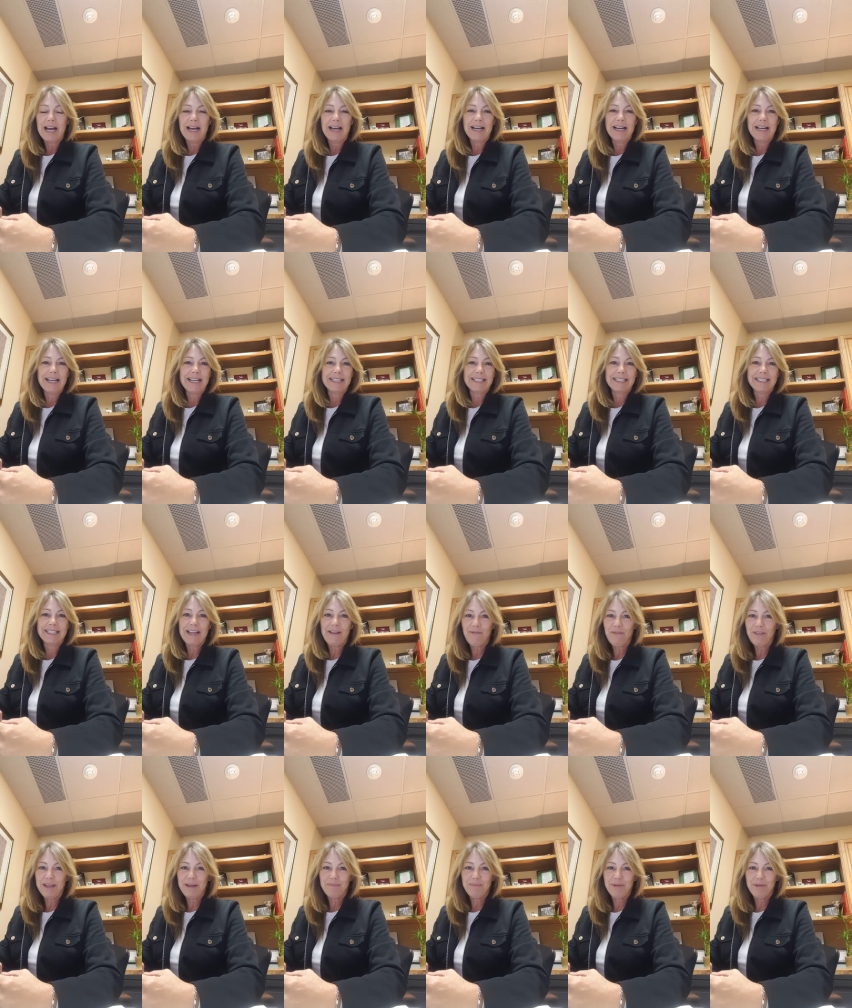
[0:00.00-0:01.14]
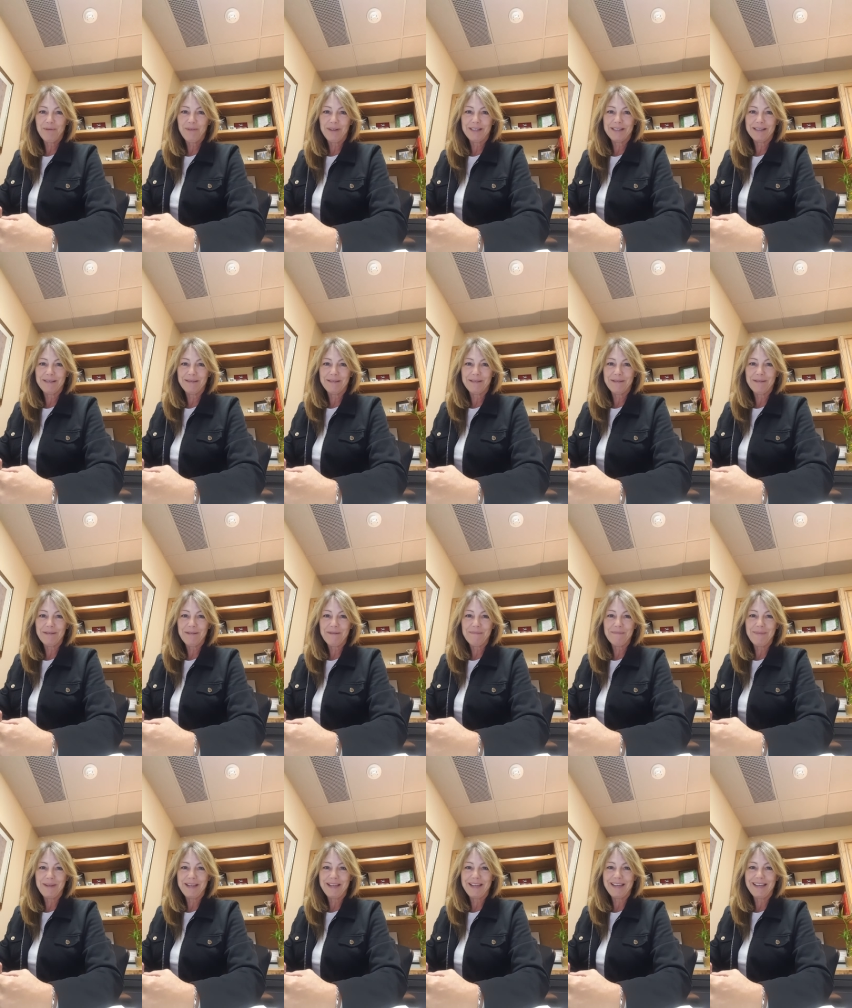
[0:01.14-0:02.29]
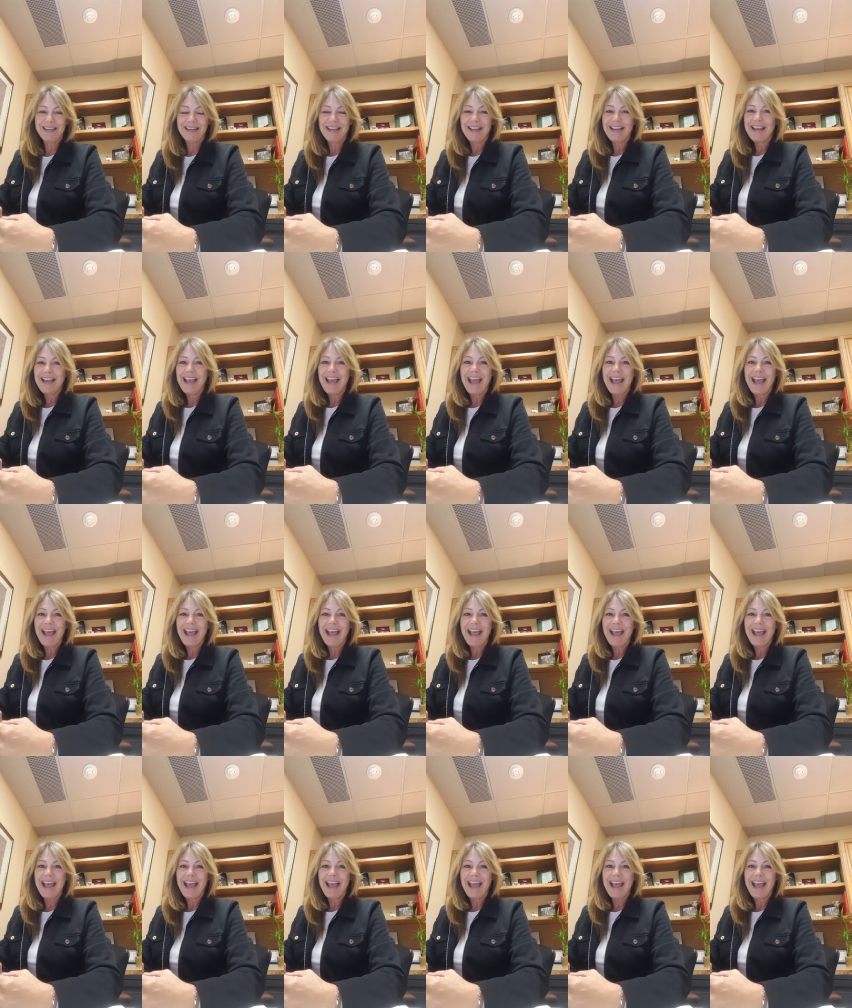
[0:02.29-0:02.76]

Uh, it's definitely proving to be